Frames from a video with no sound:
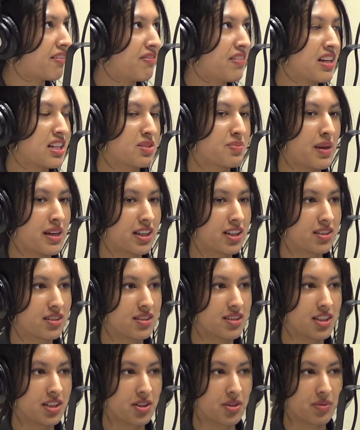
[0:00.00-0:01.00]
I'm trying to
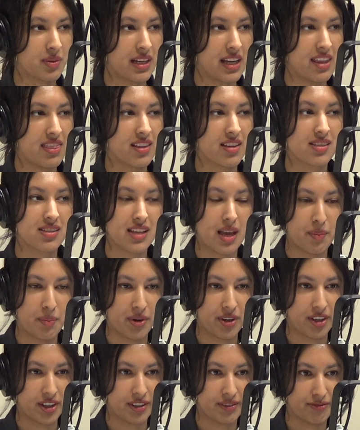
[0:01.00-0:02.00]
finish my degree
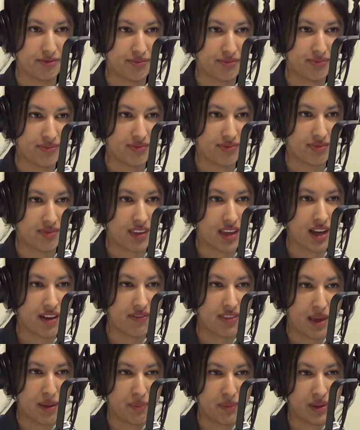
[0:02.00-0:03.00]
in the summer,
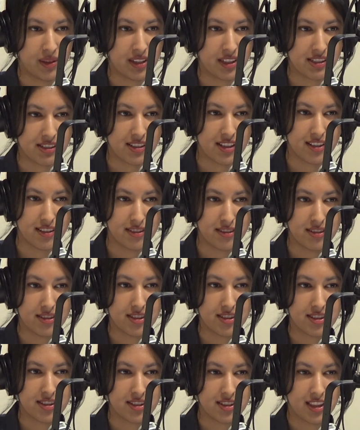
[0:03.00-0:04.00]
if that makes
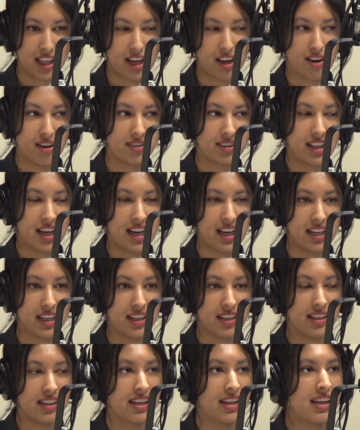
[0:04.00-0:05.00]
sense, like
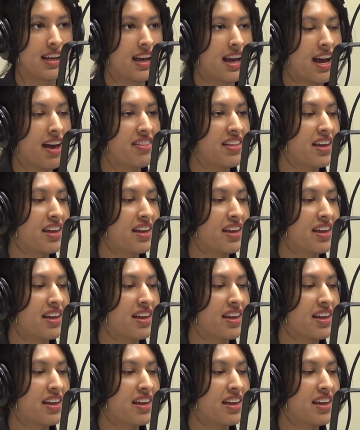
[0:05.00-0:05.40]
online.